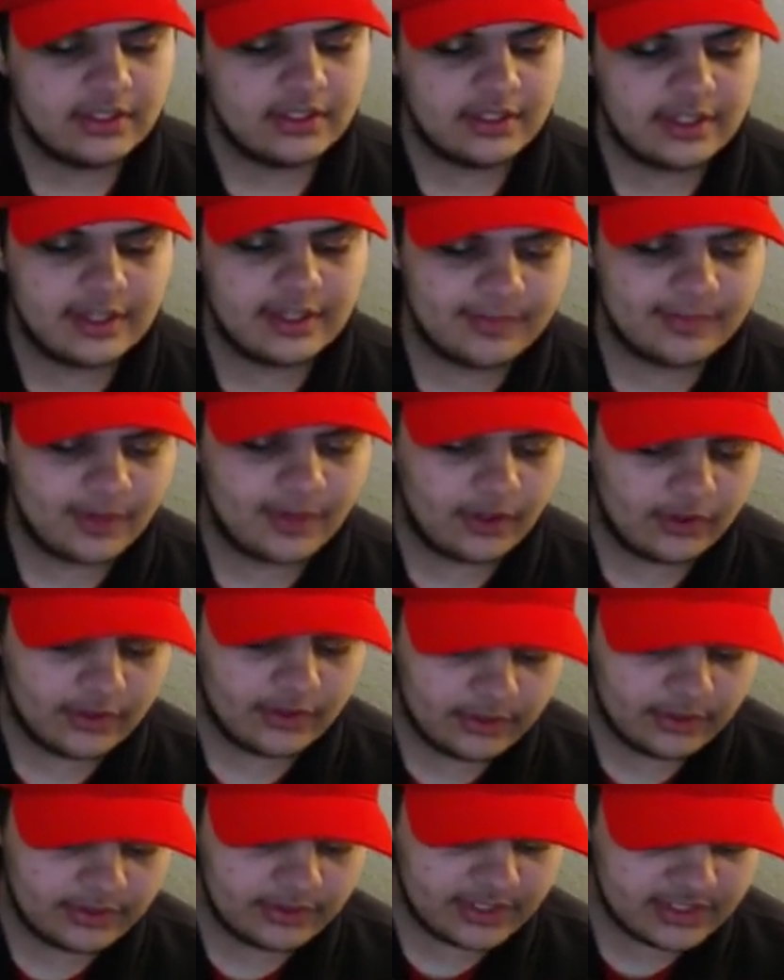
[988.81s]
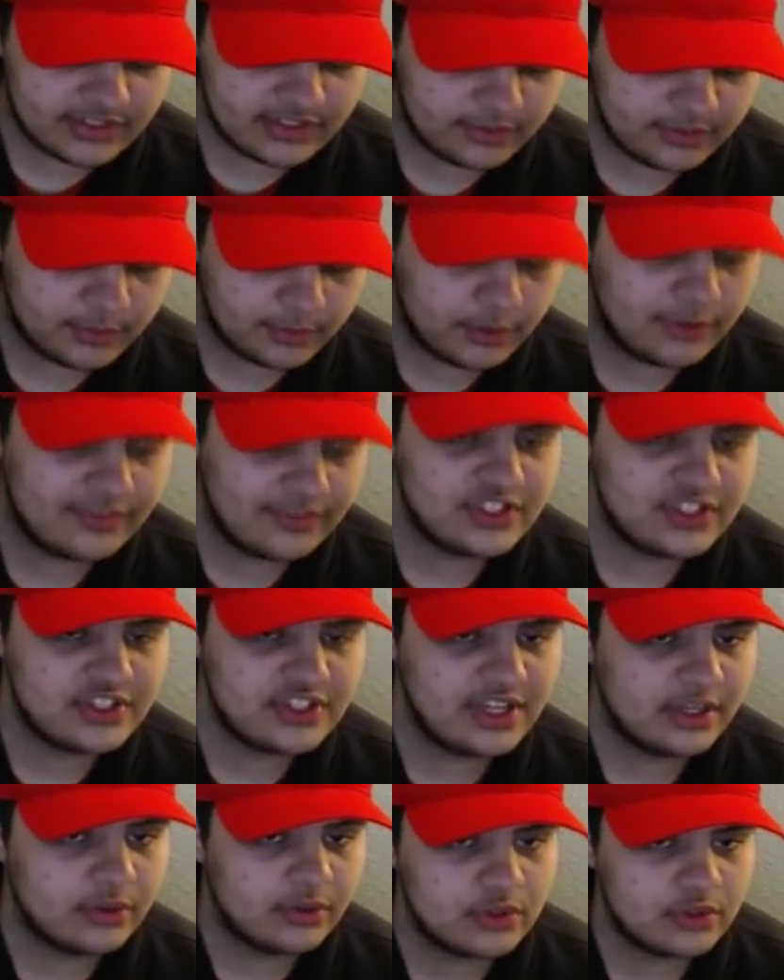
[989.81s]
Although this is more of a
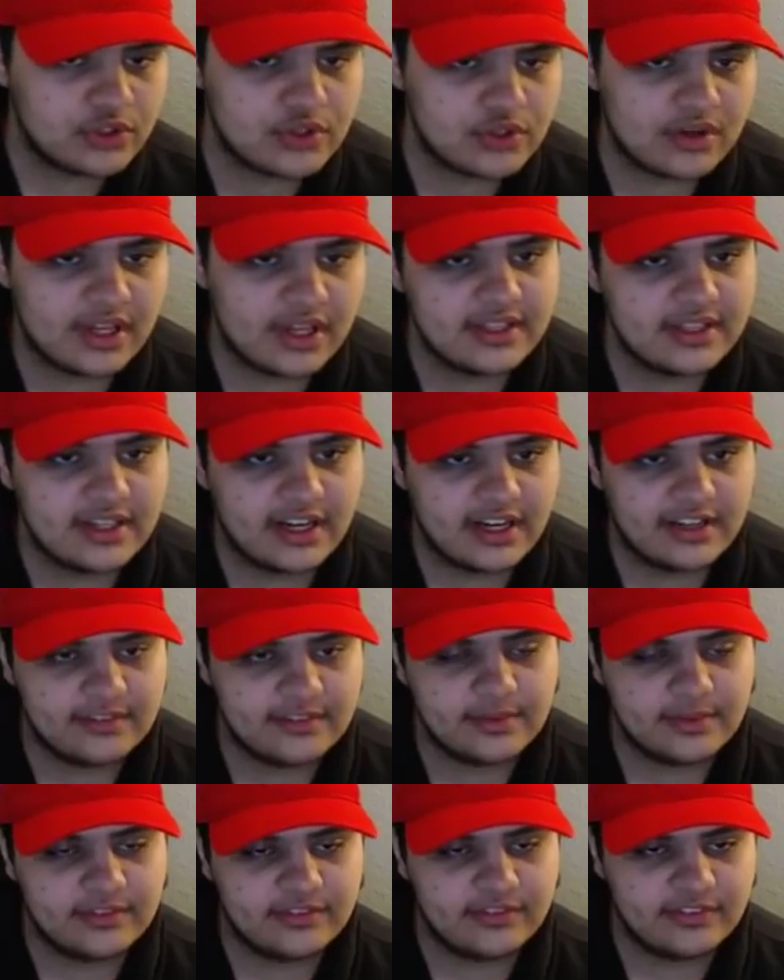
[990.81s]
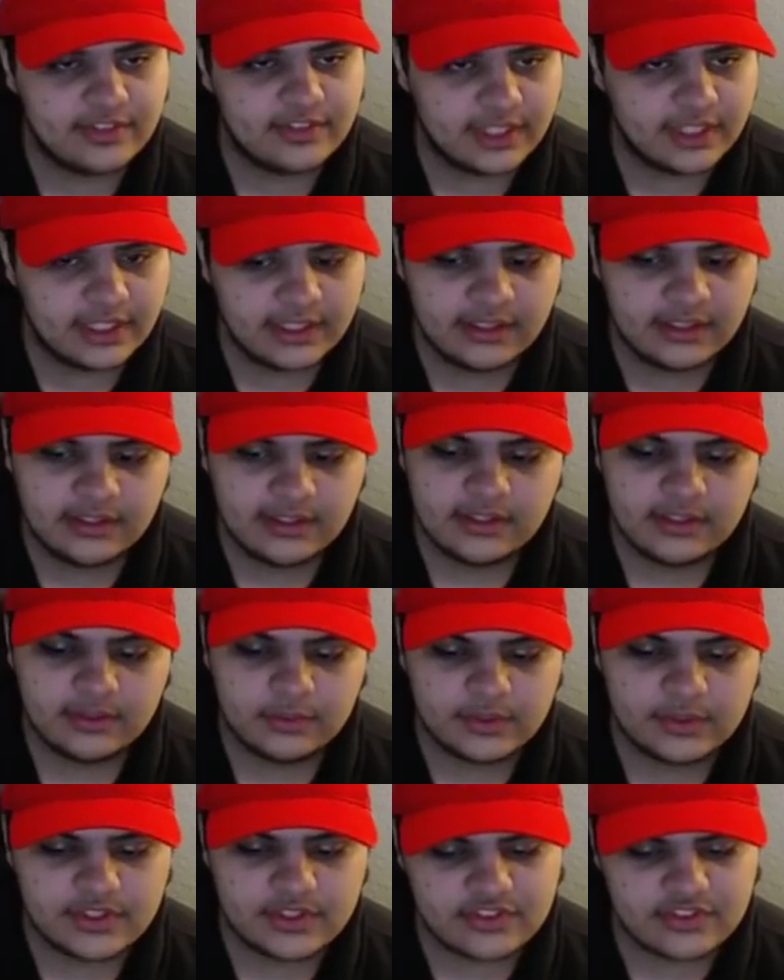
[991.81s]
general trend that I've been feeling,
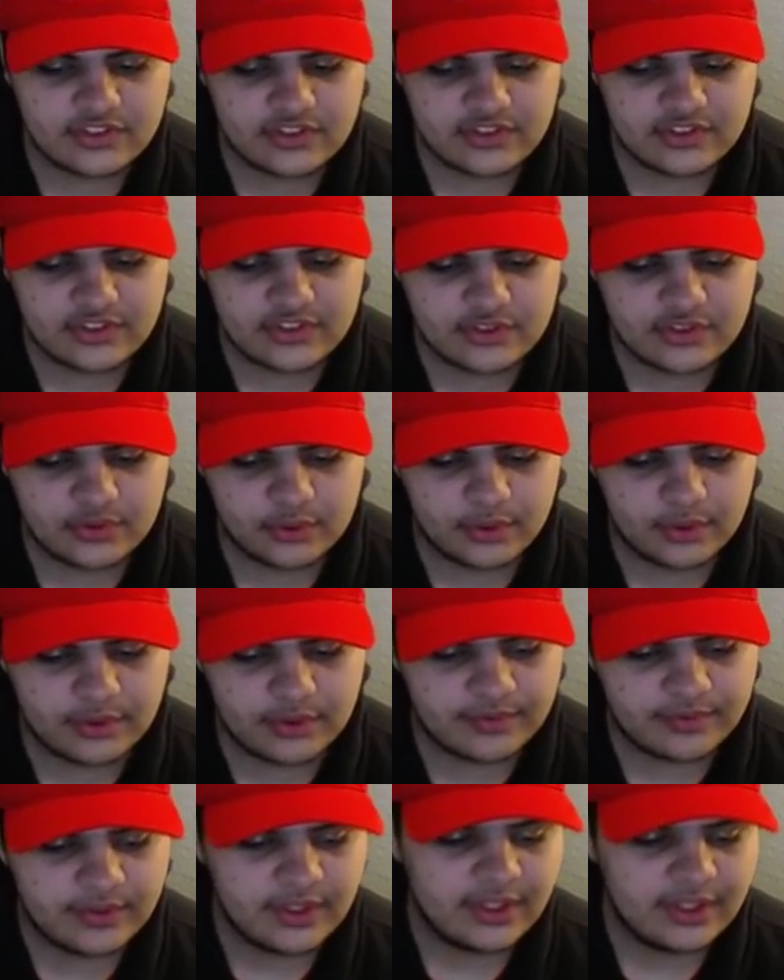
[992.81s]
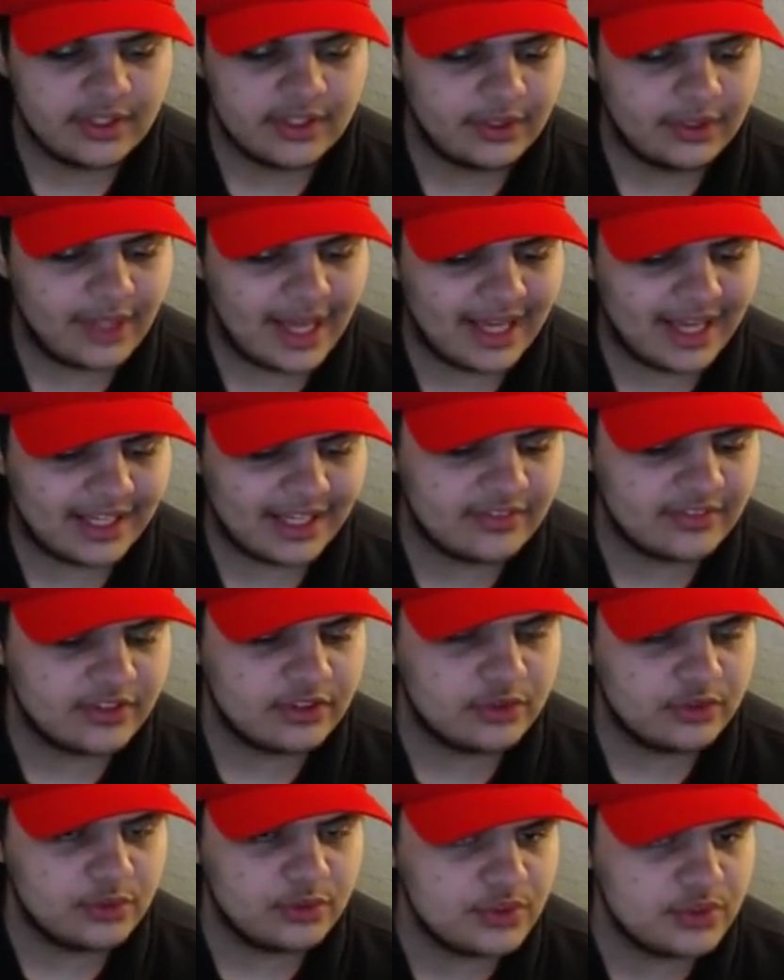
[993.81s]
which is just this sort of lack of
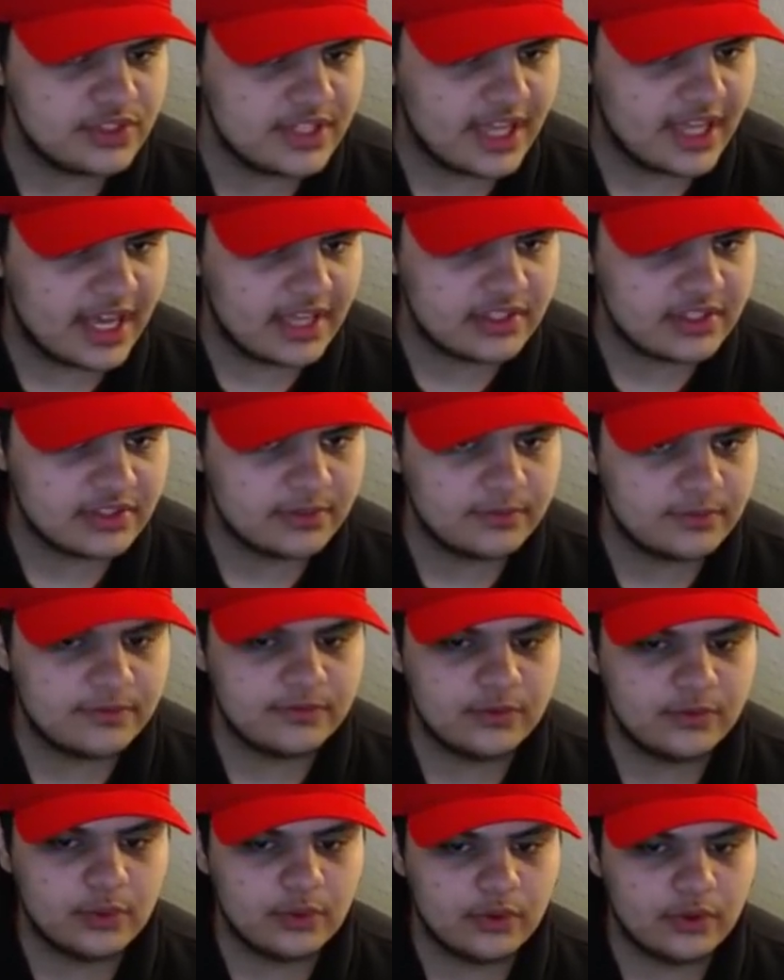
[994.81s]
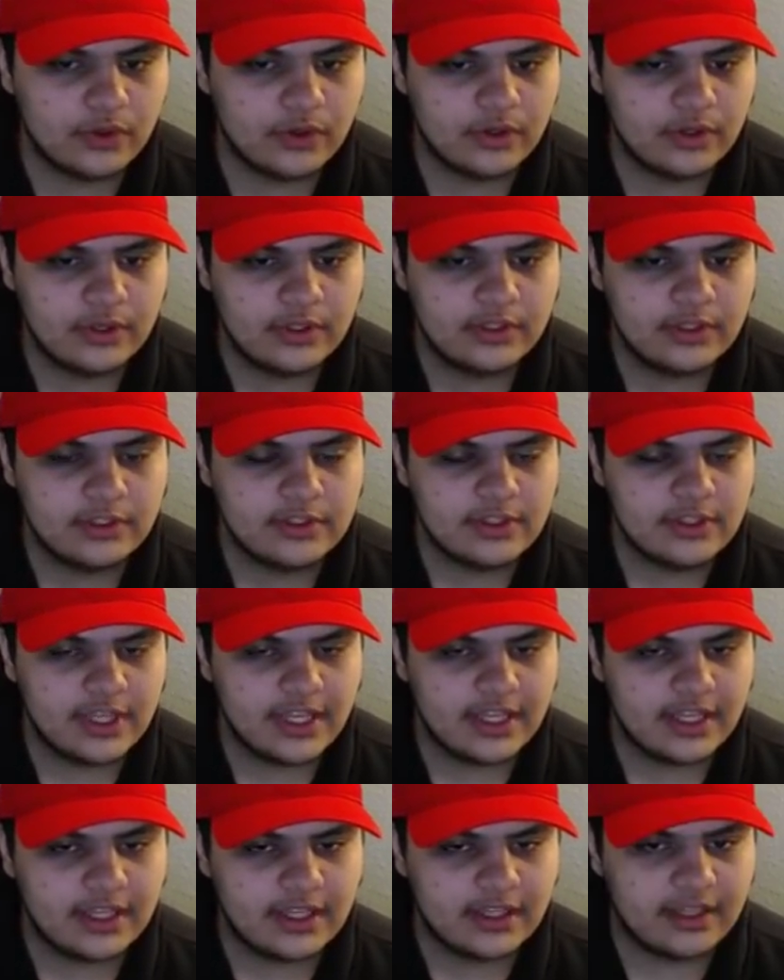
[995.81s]
enthusiasm for,
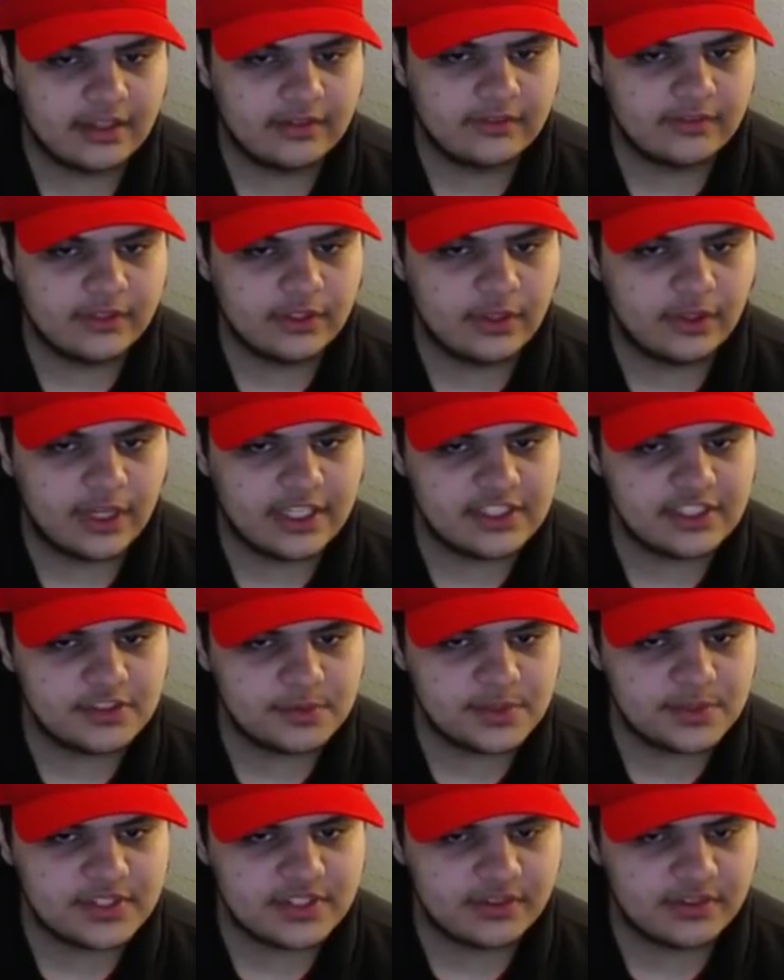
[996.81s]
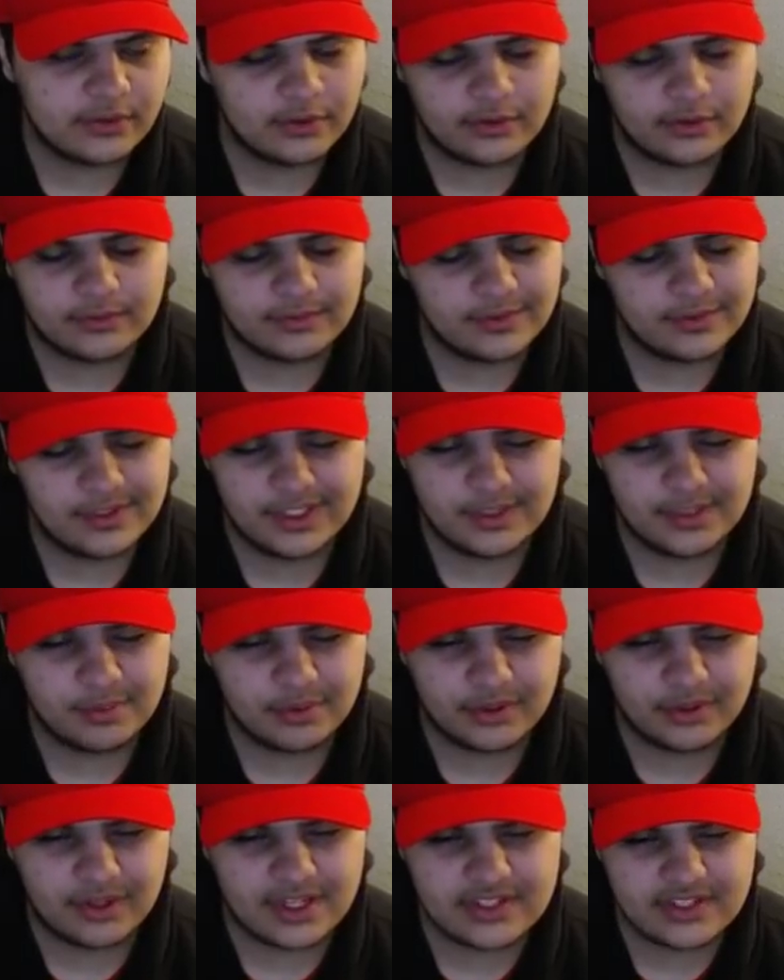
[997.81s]
you know, any specific or really
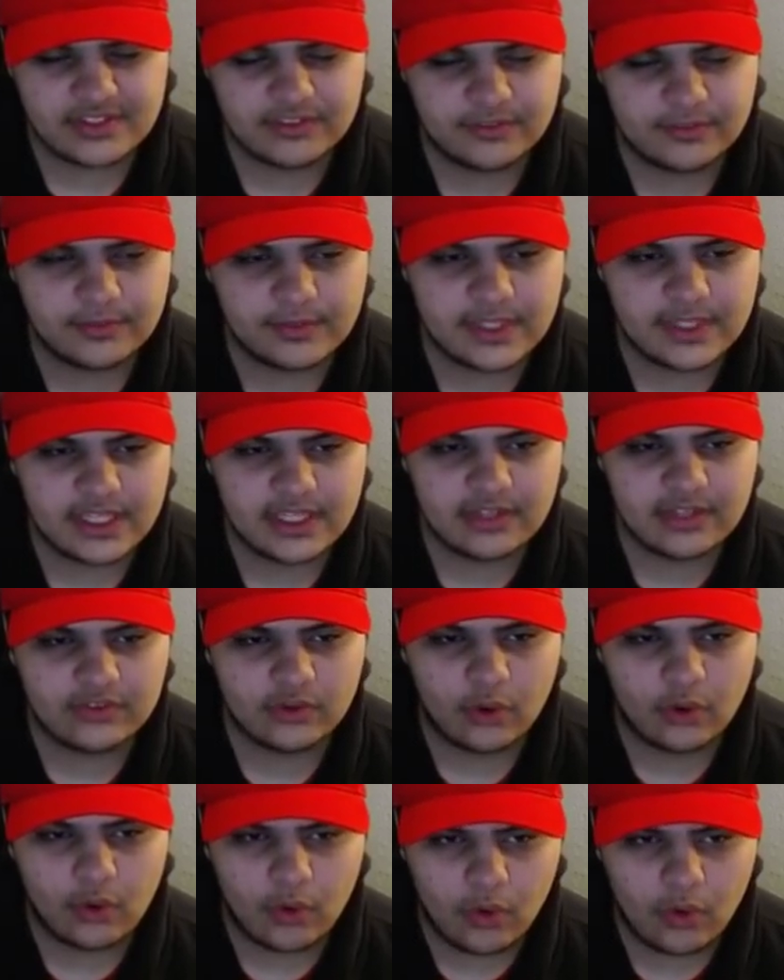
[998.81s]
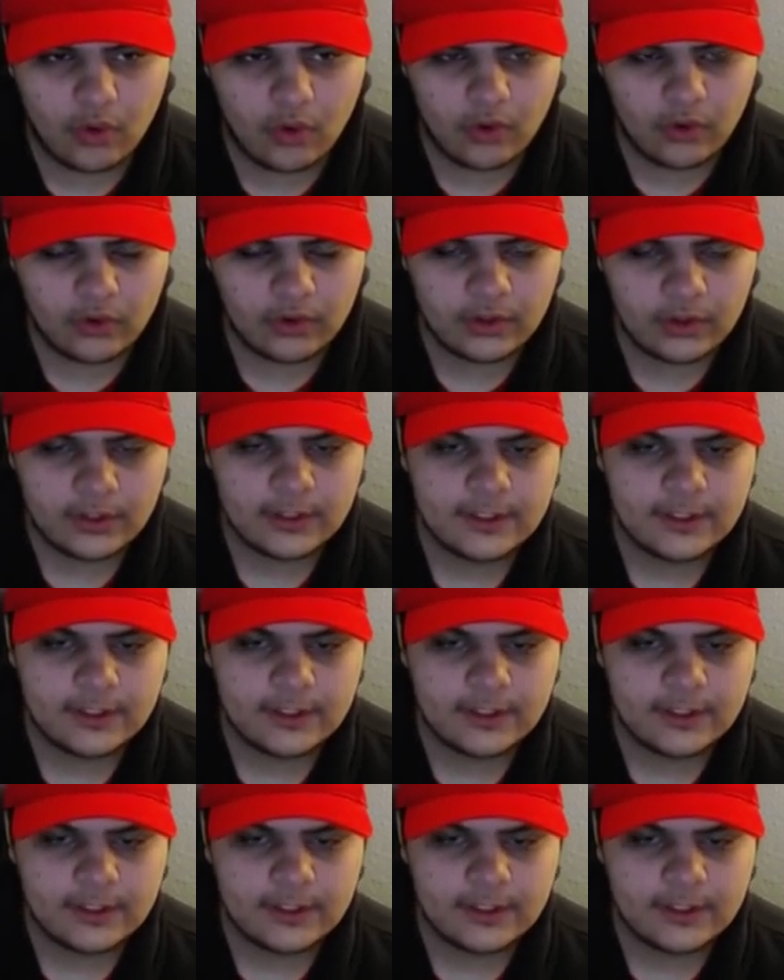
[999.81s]
progressive media as a whole.